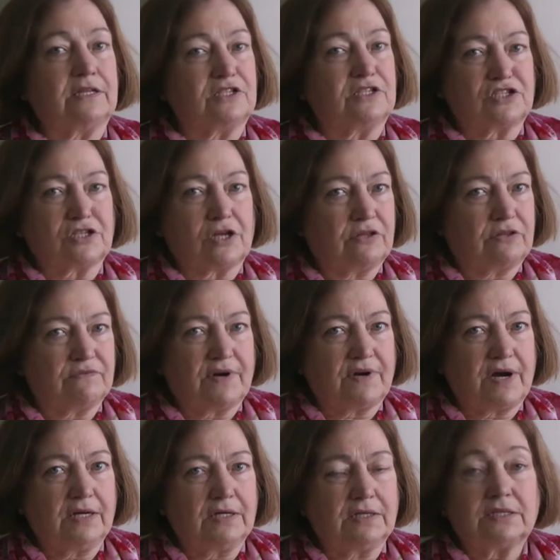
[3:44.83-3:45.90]
in the south
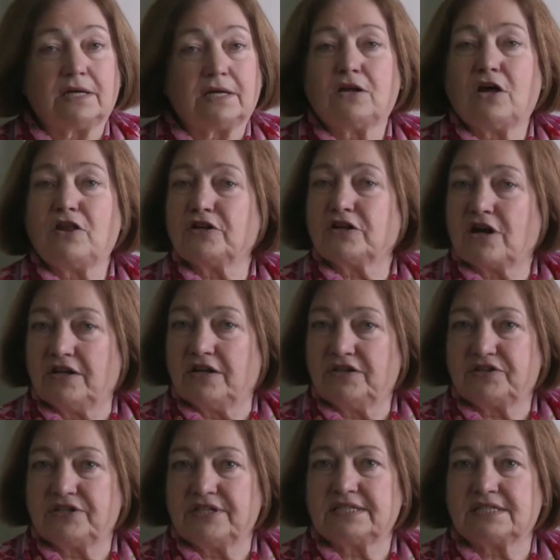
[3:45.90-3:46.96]
of Ireland, in other
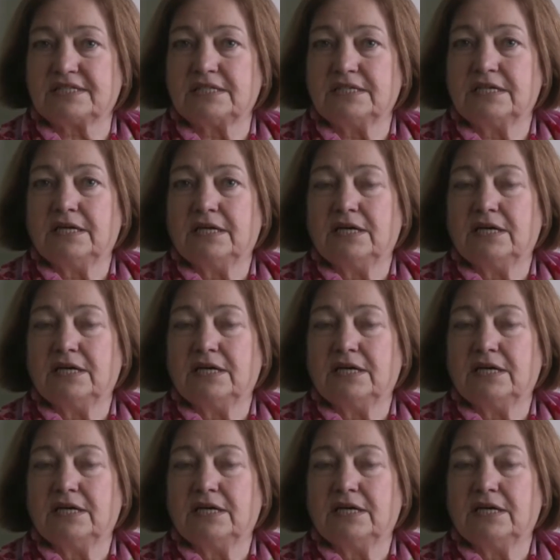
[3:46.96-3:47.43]
countries.